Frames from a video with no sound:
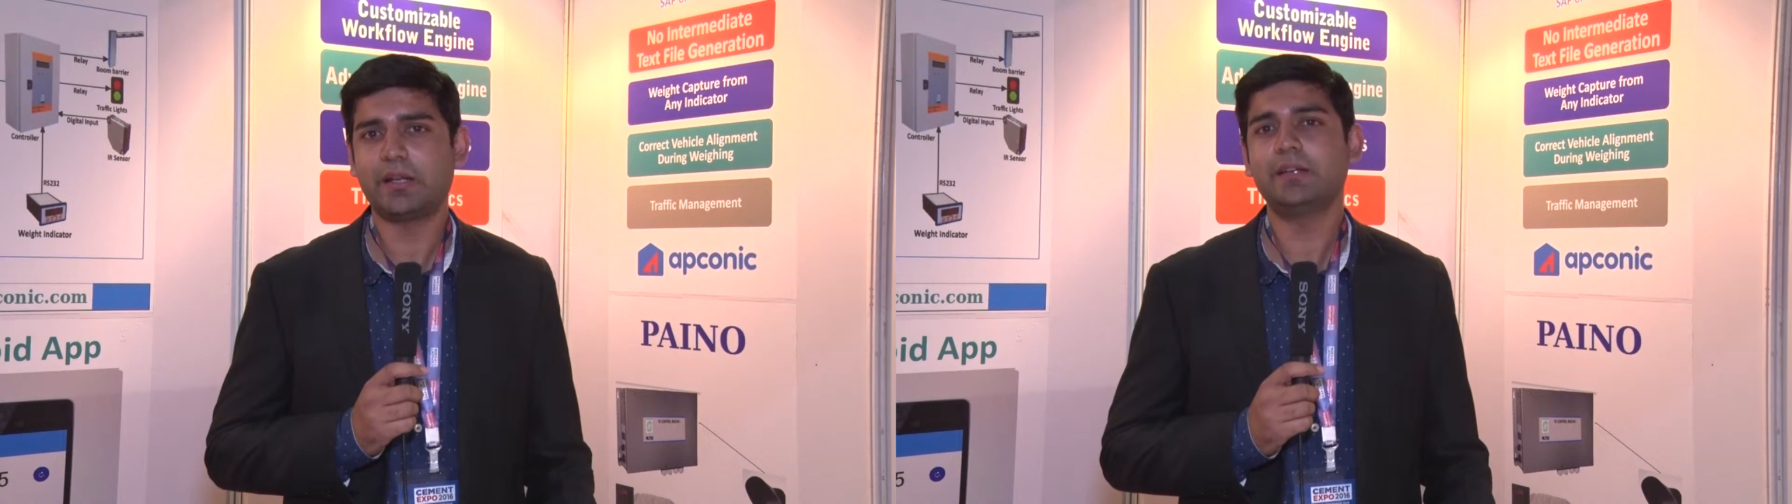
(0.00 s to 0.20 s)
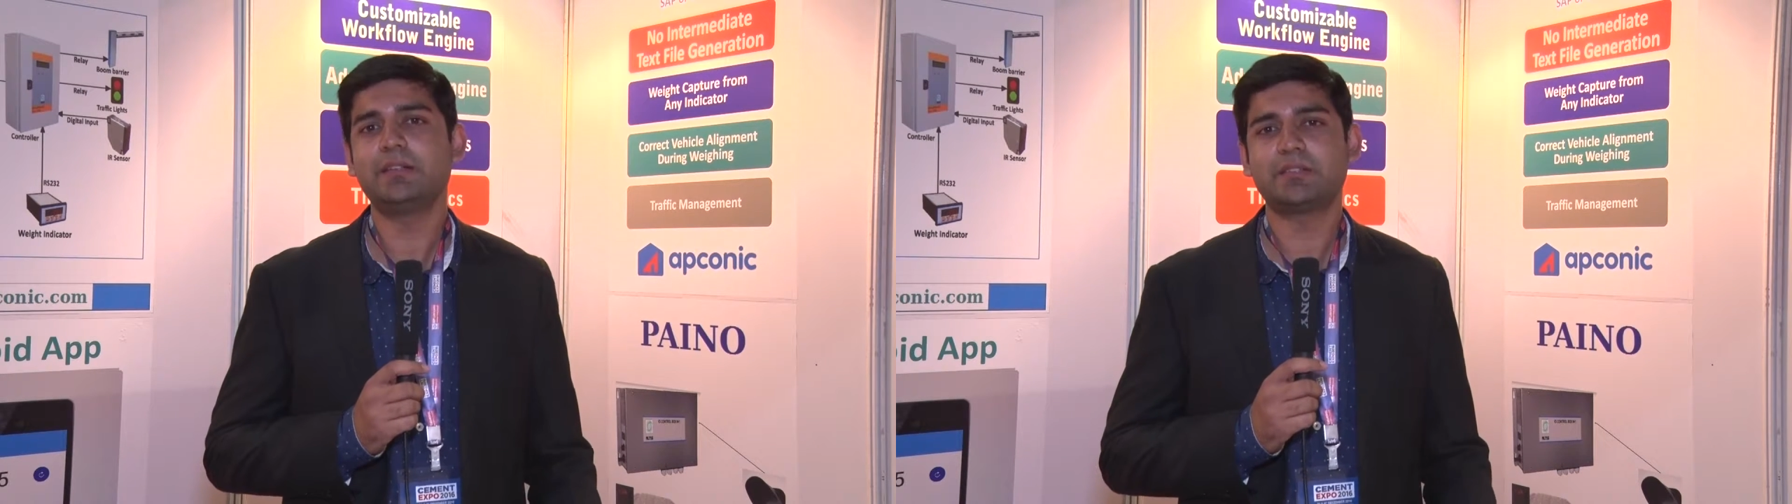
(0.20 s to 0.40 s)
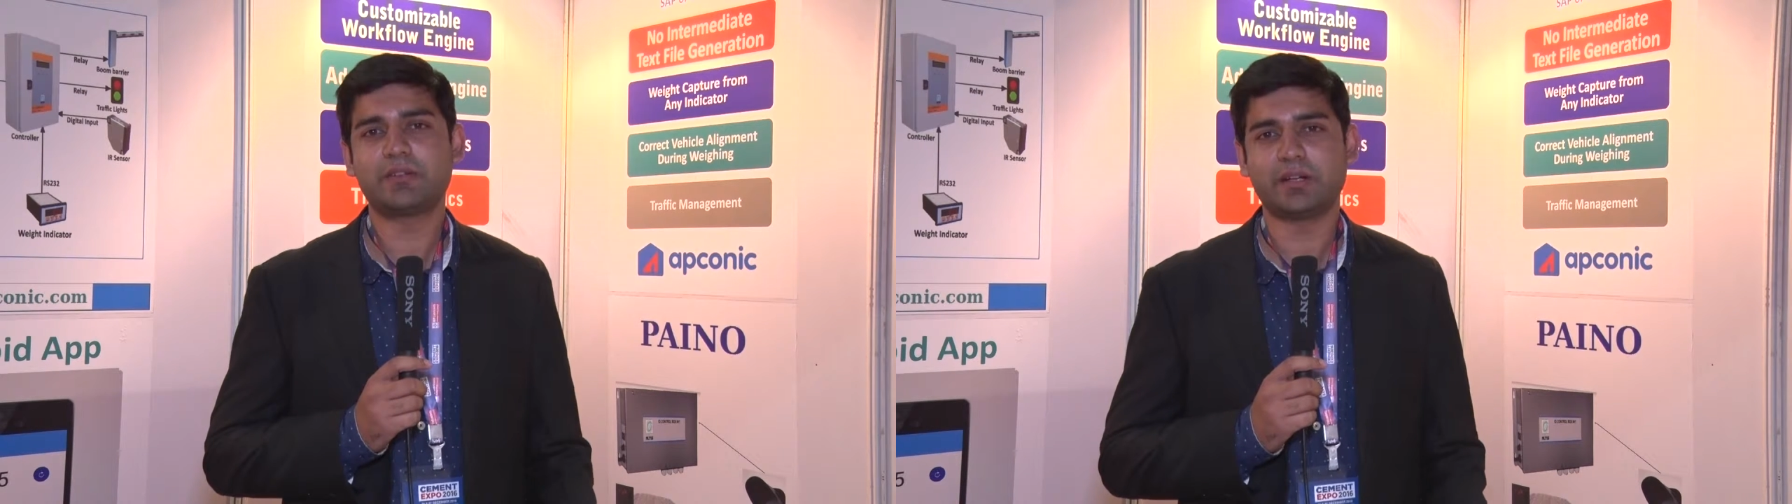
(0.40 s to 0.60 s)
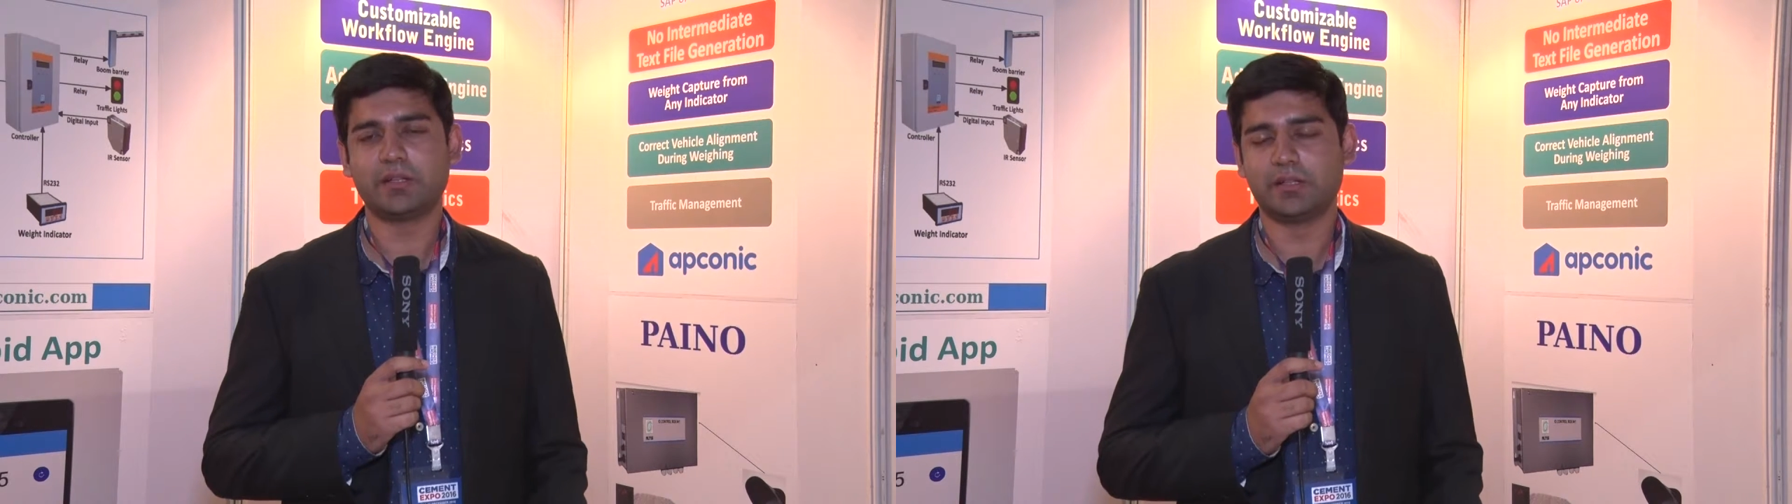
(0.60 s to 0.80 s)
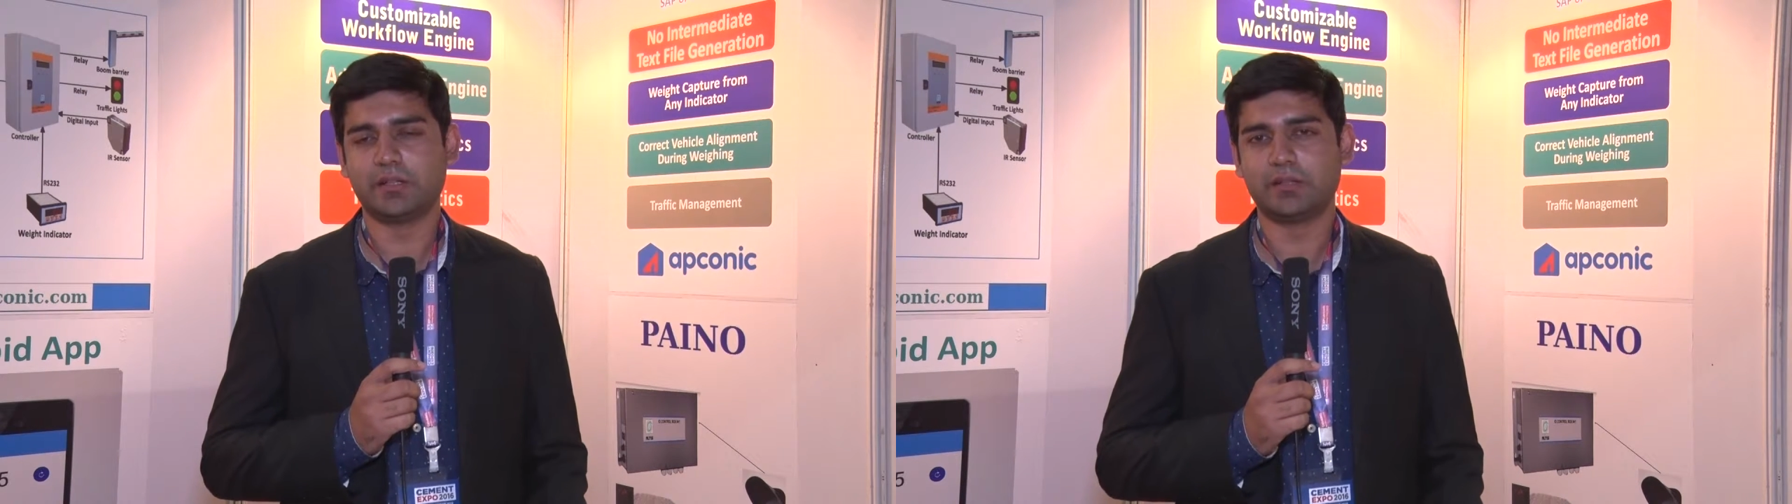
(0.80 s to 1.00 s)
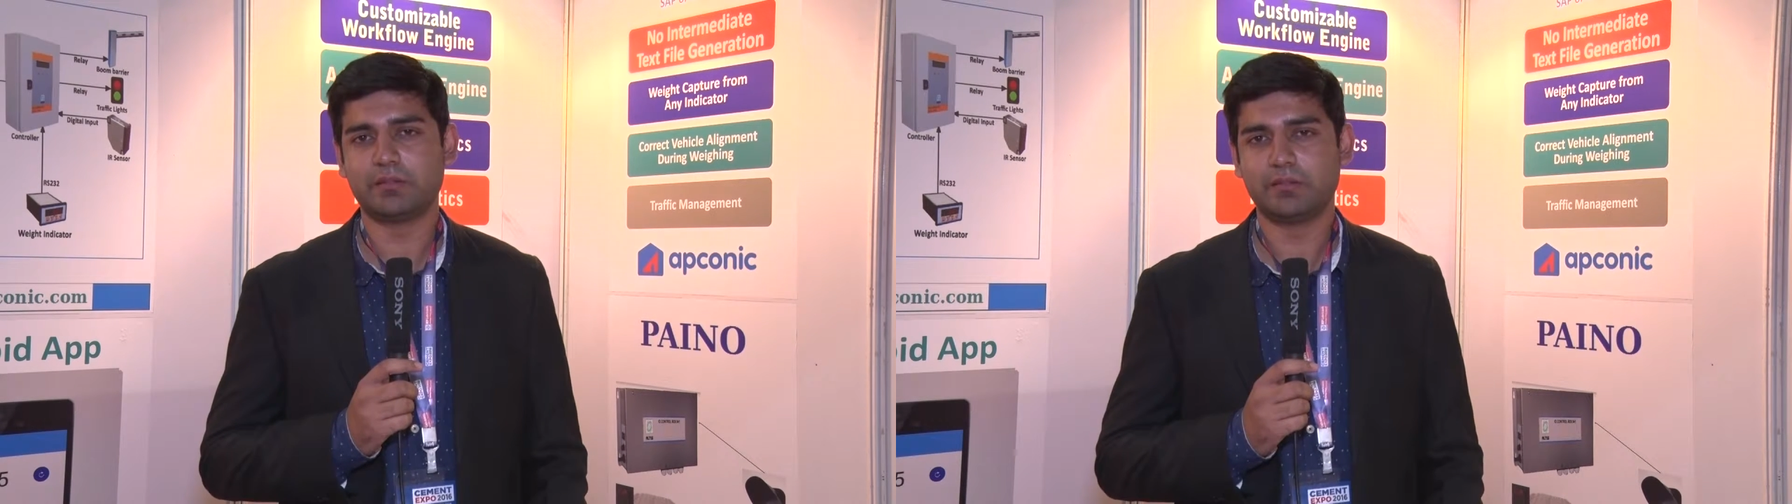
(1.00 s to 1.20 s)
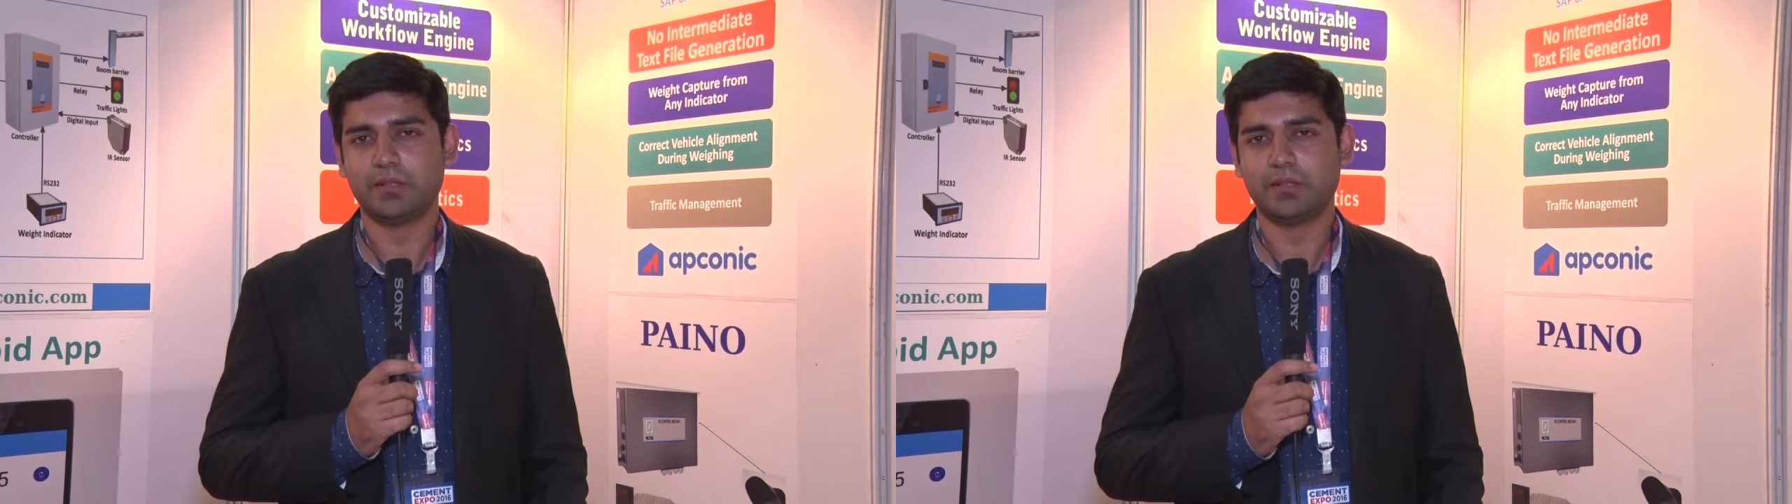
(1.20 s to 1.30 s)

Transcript: and its uh,